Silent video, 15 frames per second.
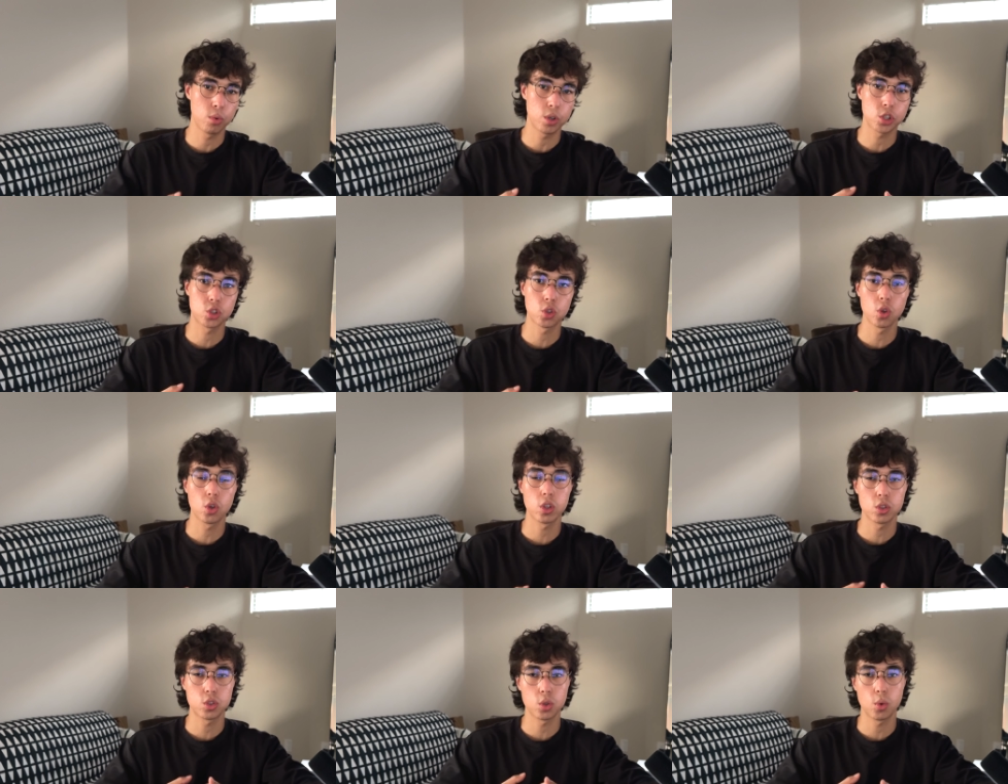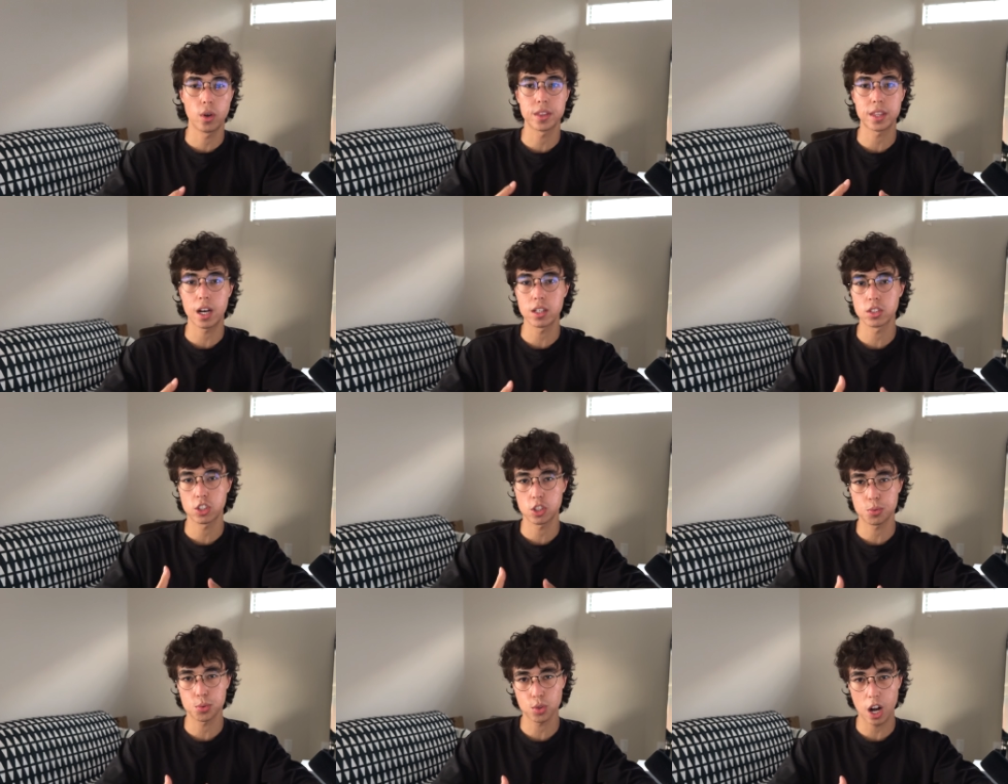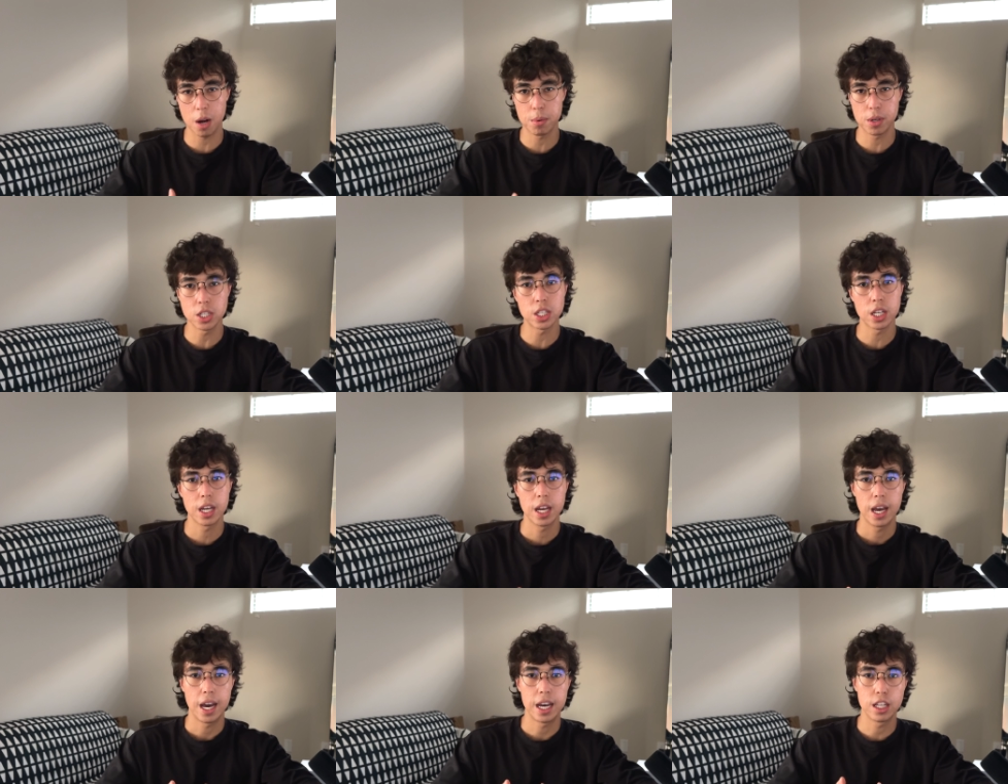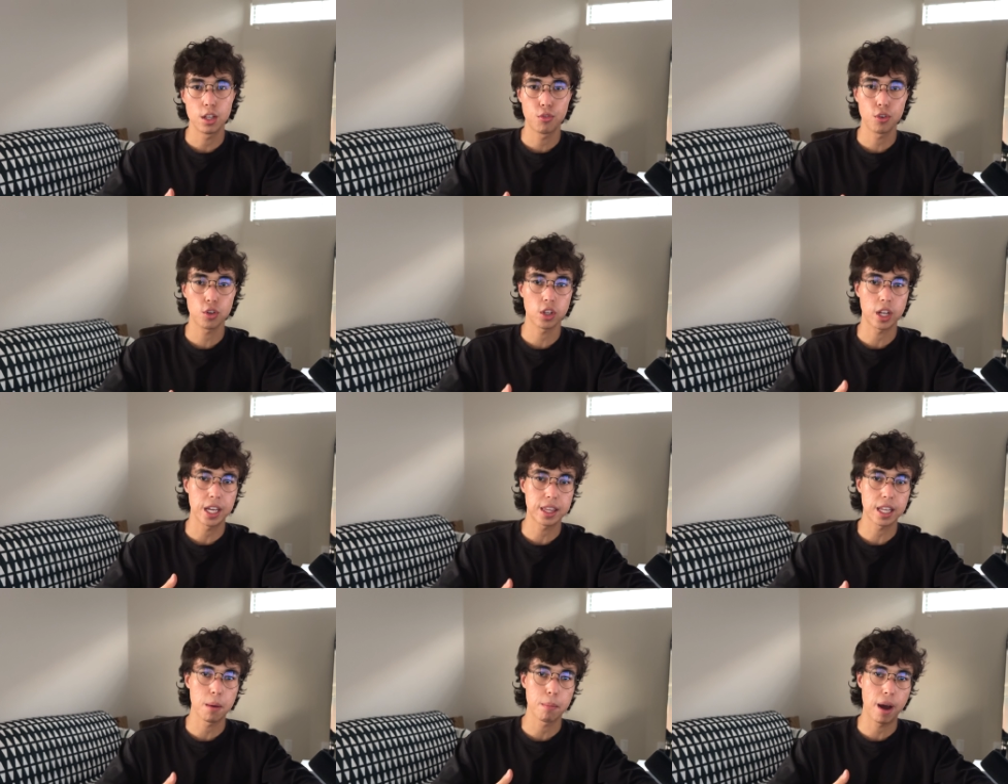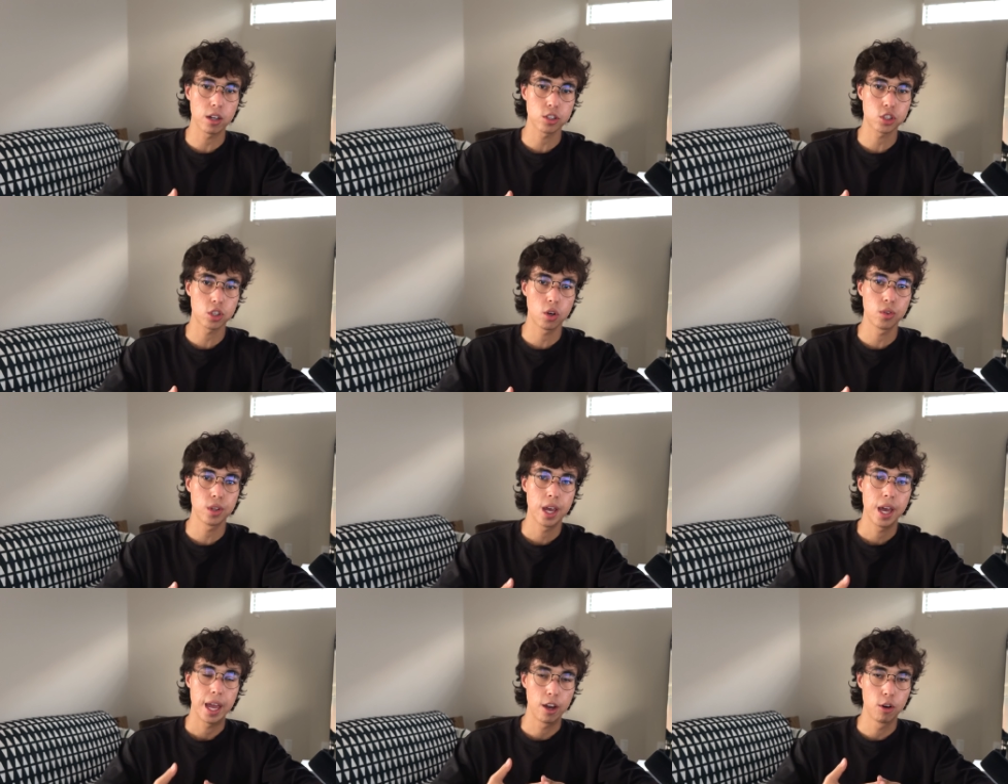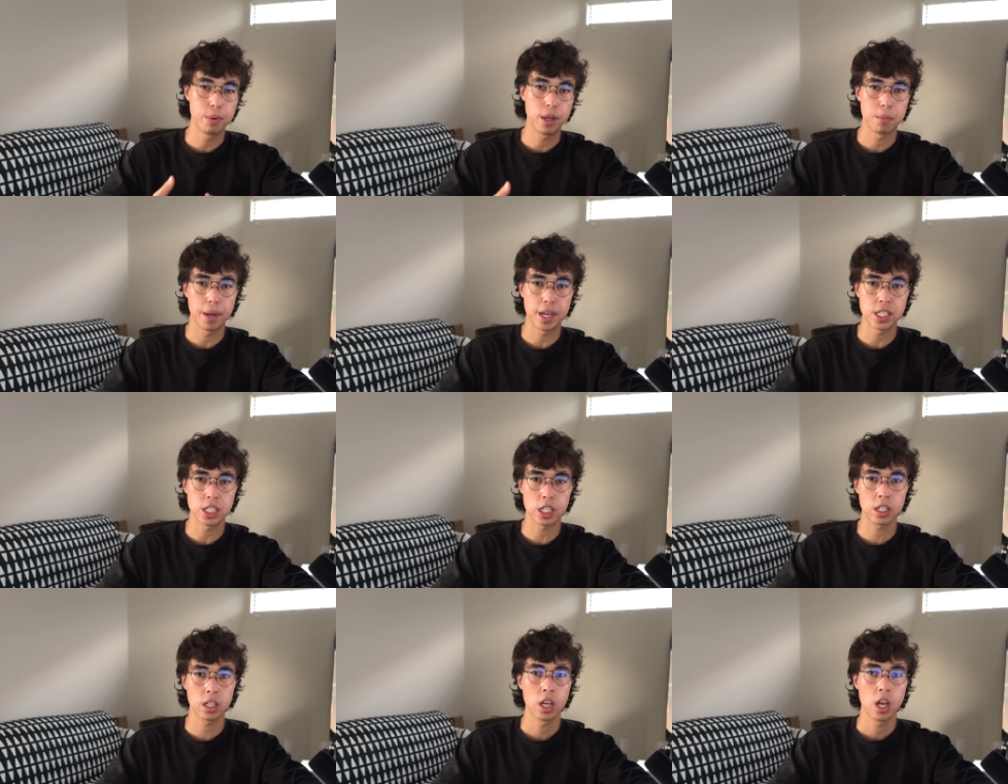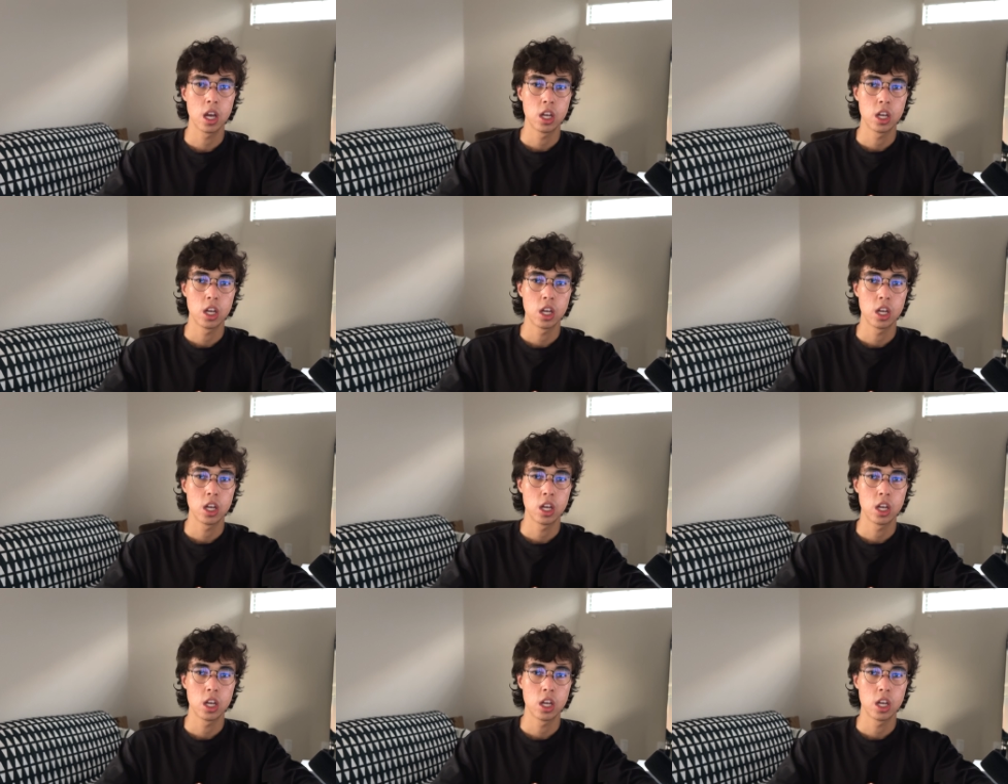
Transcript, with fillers: We're so close to 1,000 subscribers and if you could hit that milestone, it would be amazing.